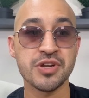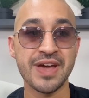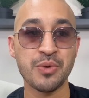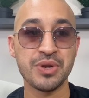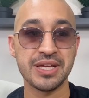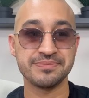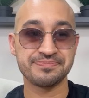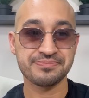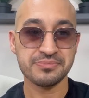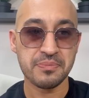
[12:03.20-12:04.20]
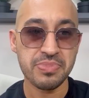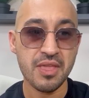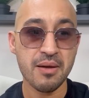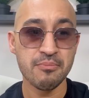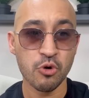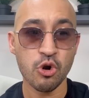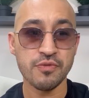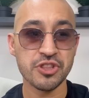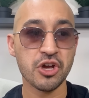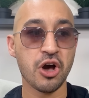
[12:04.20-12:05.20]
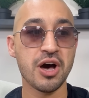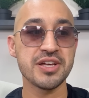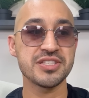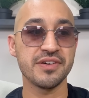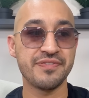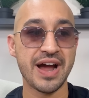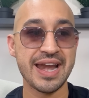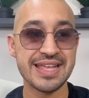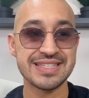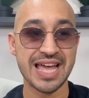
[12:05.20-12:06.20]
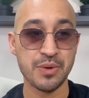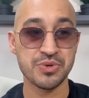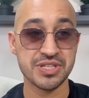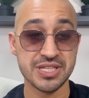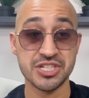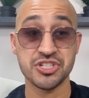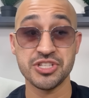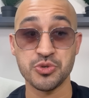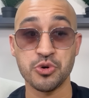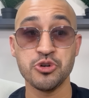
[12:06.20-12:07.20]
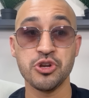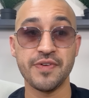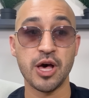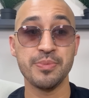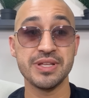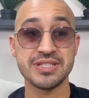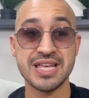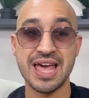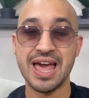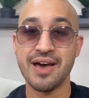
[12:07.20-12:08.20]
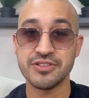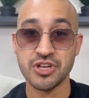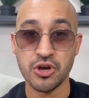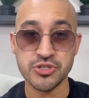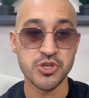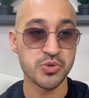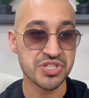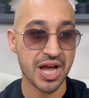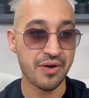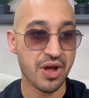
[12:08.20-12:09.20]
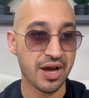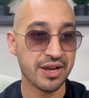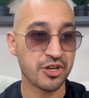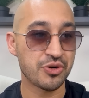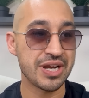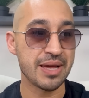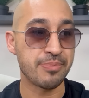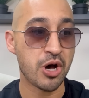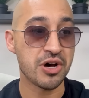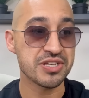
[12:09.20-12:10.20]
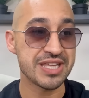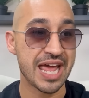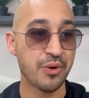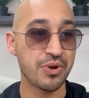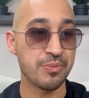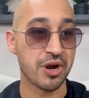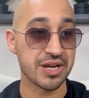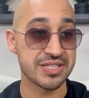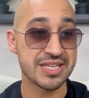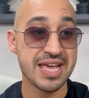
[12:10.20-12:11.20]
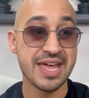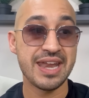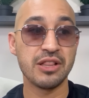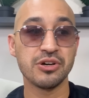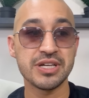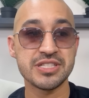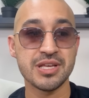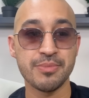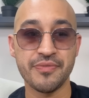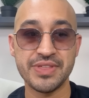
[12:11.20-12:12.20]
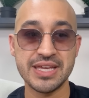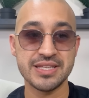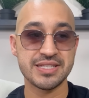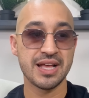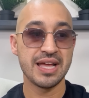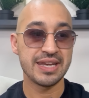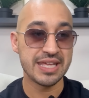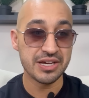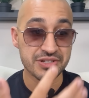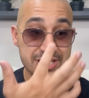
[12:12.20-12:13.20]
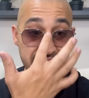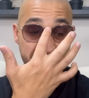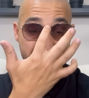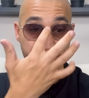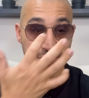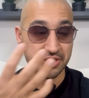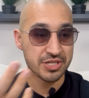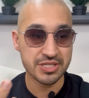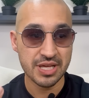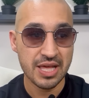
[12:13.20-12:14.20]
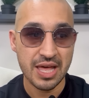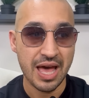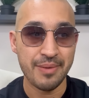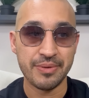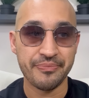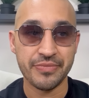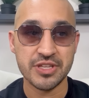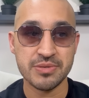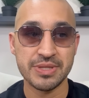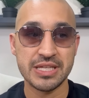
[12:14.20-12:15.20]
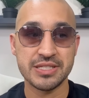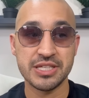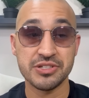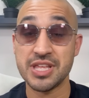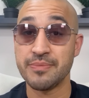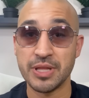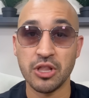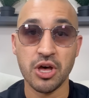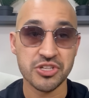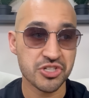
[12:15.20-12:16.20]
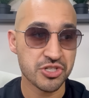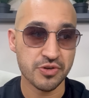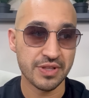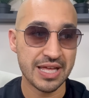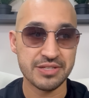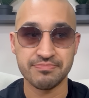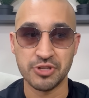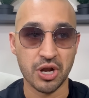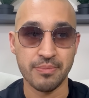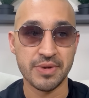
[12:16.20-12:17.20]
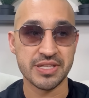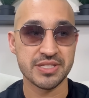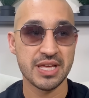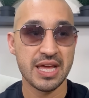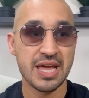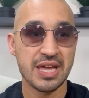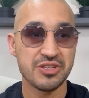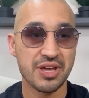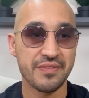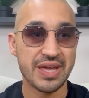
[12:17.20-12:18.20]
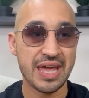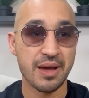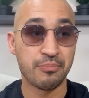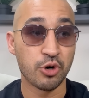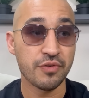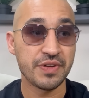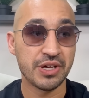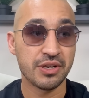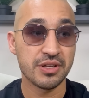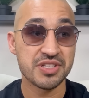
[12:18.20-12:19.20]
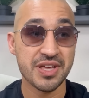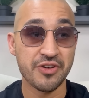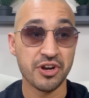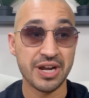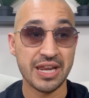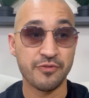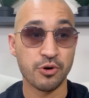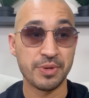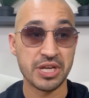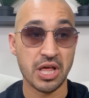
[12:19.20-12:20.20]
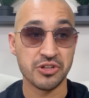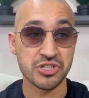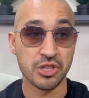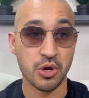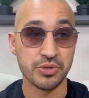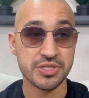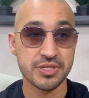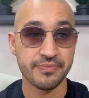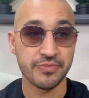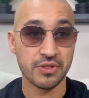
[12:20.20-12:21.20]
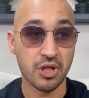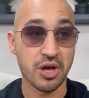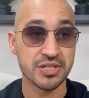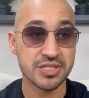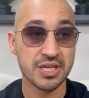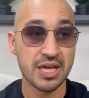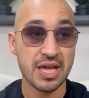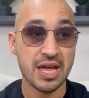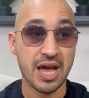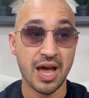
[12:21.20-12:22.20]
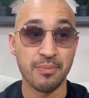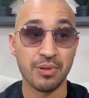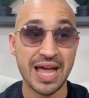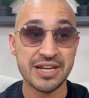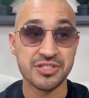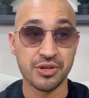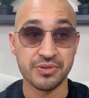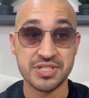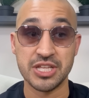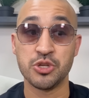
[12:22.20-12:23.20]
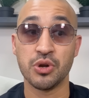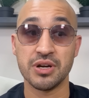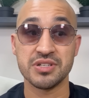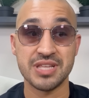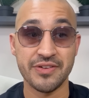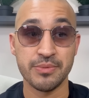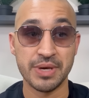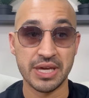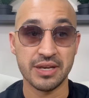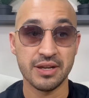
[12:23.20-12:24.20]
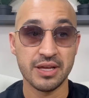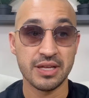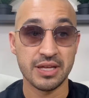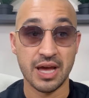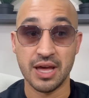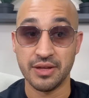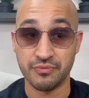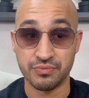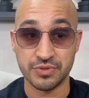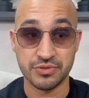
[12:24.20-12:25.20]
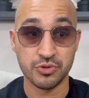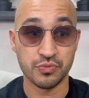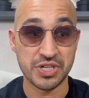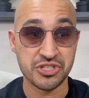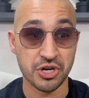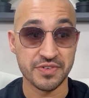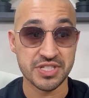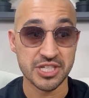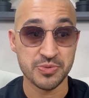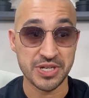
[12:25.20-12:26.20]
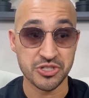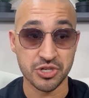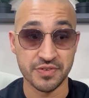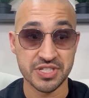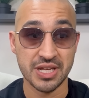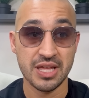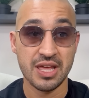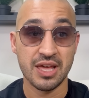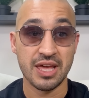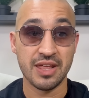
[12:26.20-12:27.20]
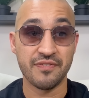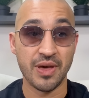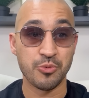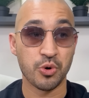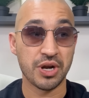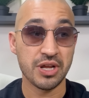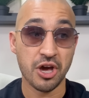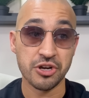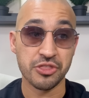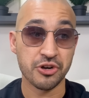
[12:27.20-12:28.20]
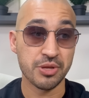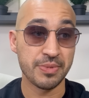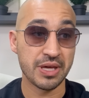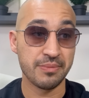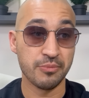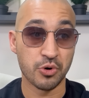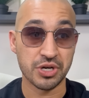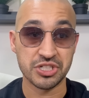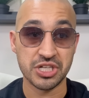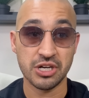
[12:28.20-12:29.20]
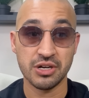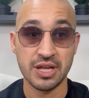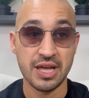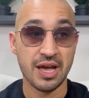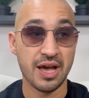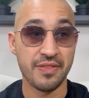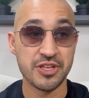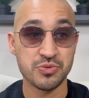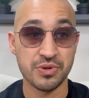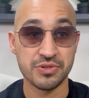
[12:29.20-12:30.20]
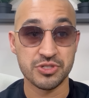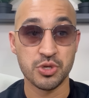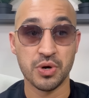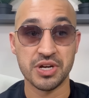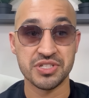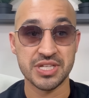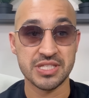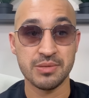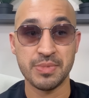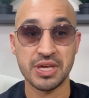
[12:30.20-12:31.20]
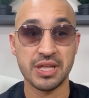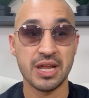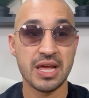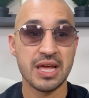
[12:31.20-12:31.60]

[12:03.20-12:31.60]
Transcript: of equity. Moreover, the cost of financing acquisitions or new developments has also skyrocketed, creating a pause in equity markets. Now, look at some of these deals that have happened just, I mean, some of these deals that have been lost just over the last you know, couple months. You have Brookfield, $784 million in loans lost. Uh, Blackstone sent $270 million uh, to resurfacing, special servicing in February, 130 million million mortgage here. Uh, this one's 260 dollars million.